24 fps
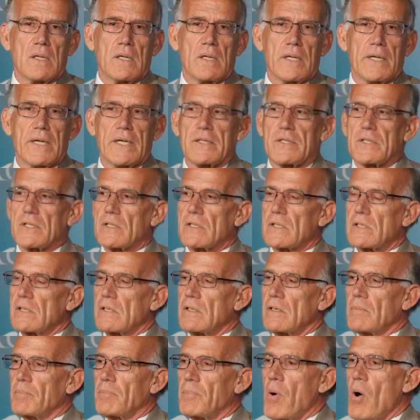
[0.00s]

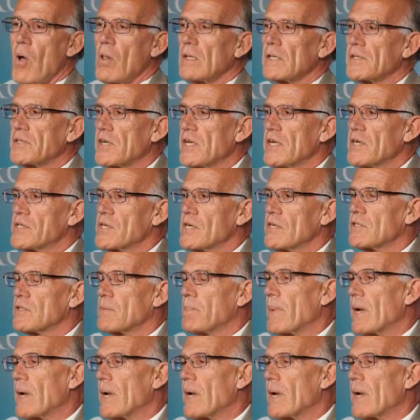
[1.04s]
it's politicians